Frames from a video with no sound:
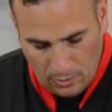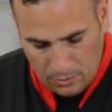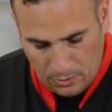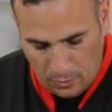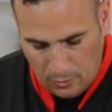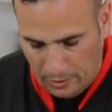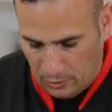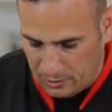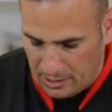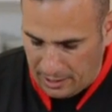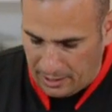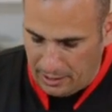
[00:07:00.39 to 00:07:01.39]
So it looks
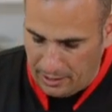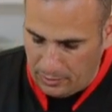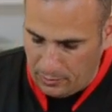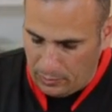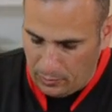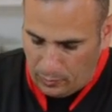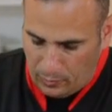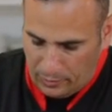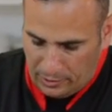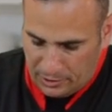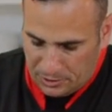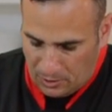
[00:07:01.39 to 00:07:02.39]
like here,
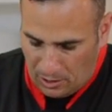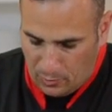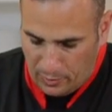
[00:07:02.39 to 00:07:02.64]
we're gonna start